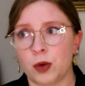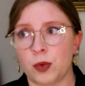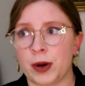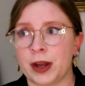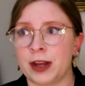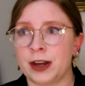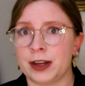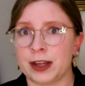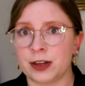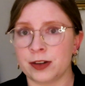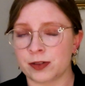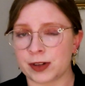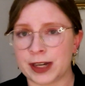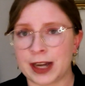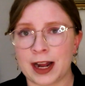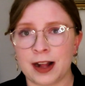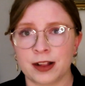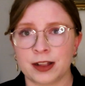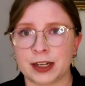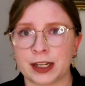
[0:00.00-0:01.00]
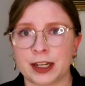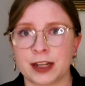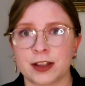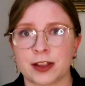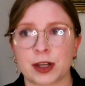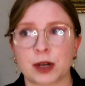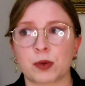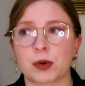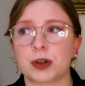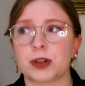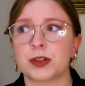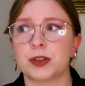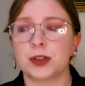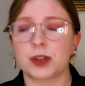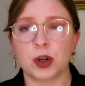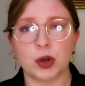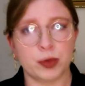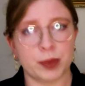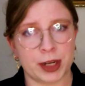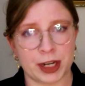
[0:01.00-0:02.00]
when in reality, there were
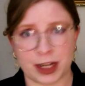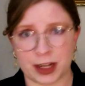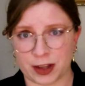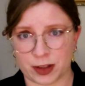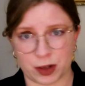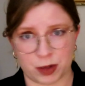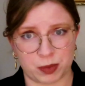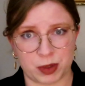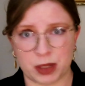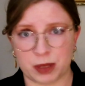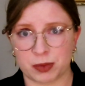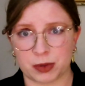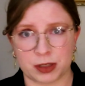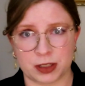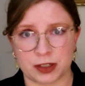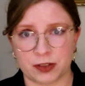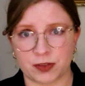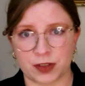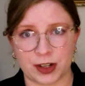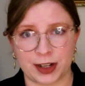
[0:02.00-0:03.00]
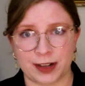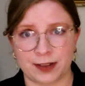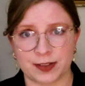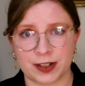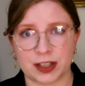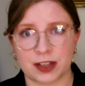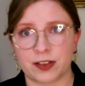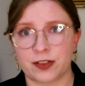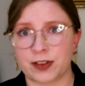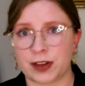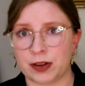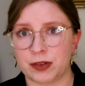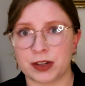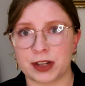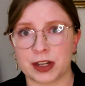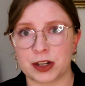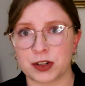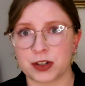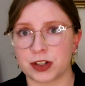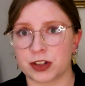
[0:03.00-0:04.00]
so many other people involved in the
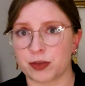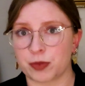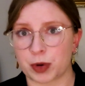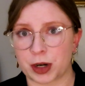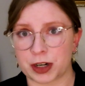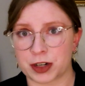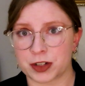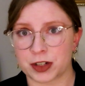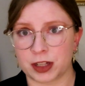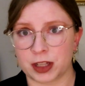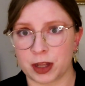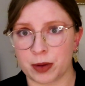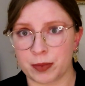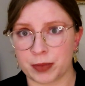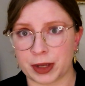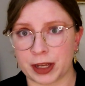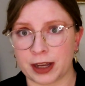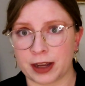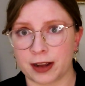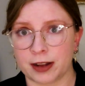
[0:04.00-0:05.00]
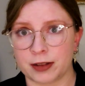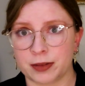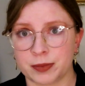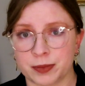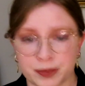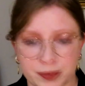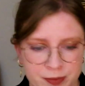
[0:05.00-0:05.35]
foundation of British Columbia.